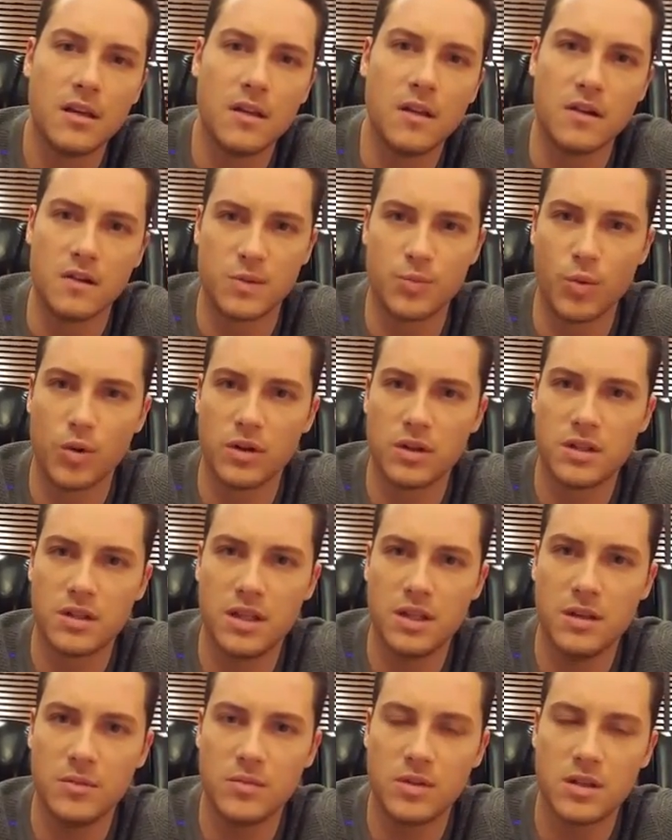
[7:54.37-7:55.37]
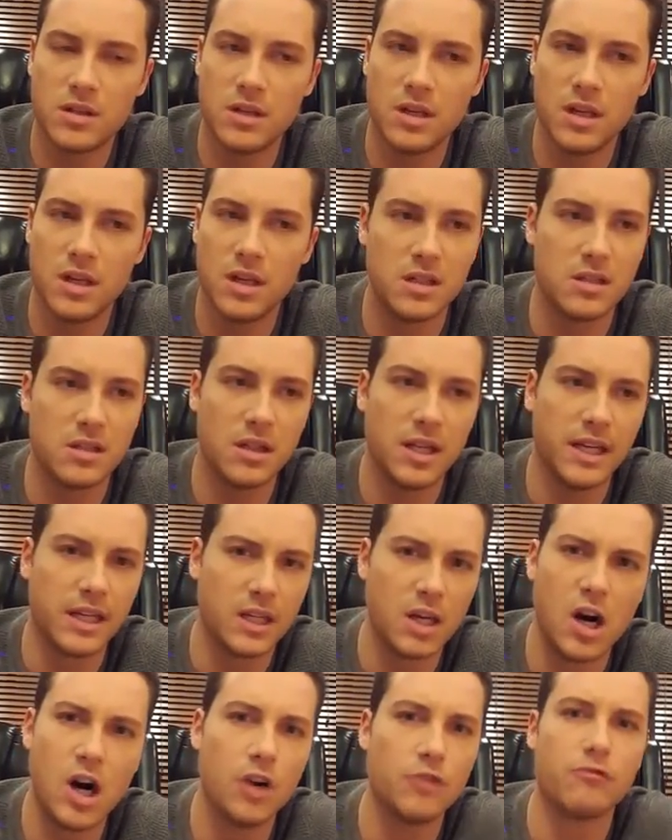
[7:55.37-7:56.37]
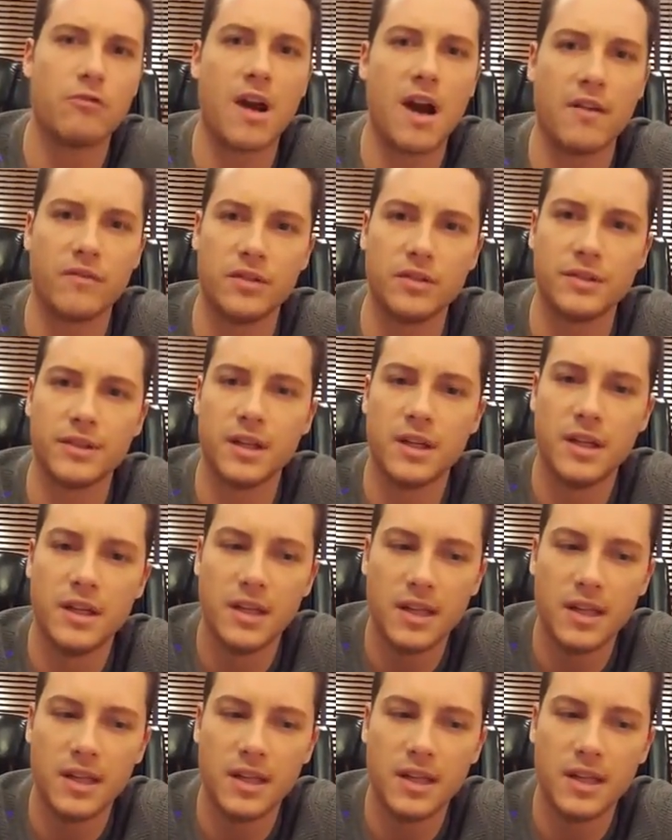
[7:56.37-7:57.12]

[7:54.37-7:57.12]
their sports teams is like unrivaled.